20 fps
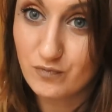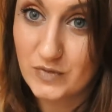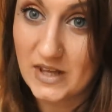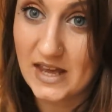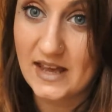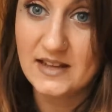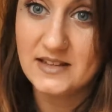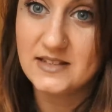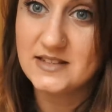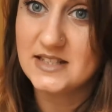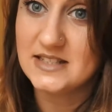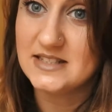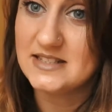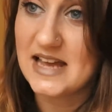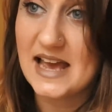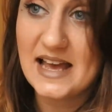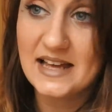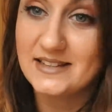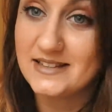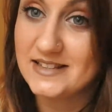get into
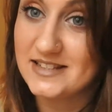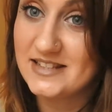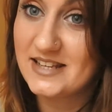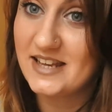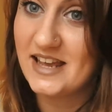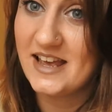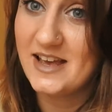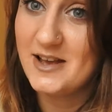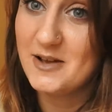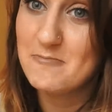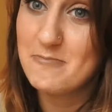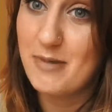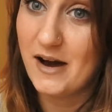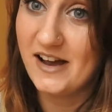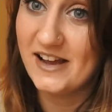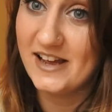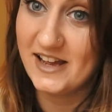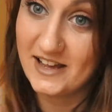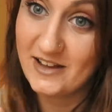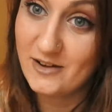debts
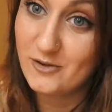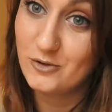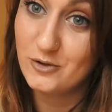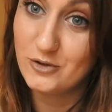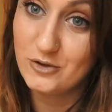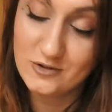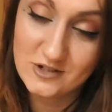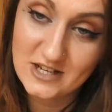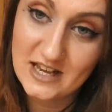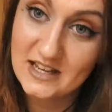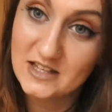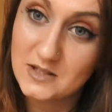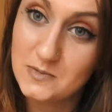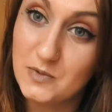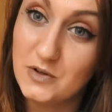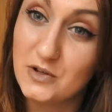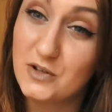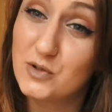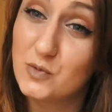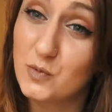buying all your
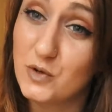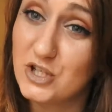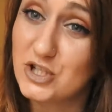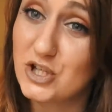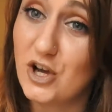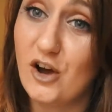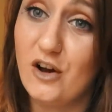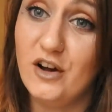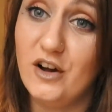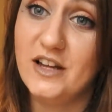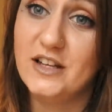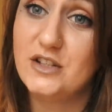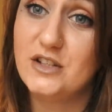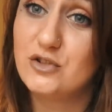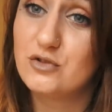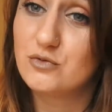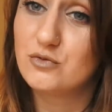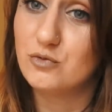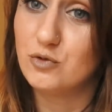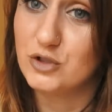textbooks, which are
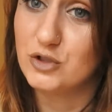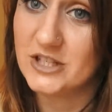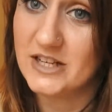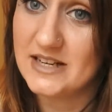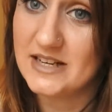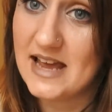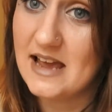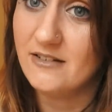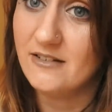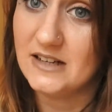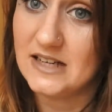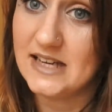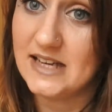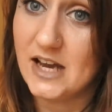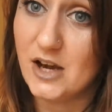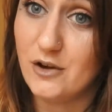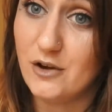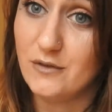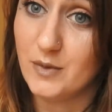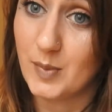extraordinarily
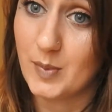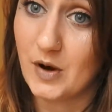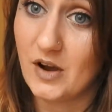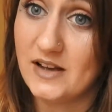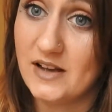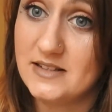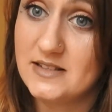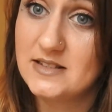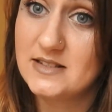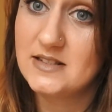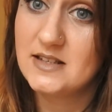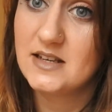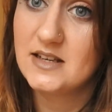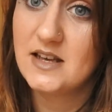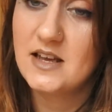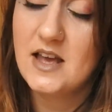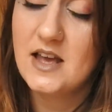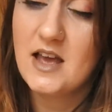overpriced.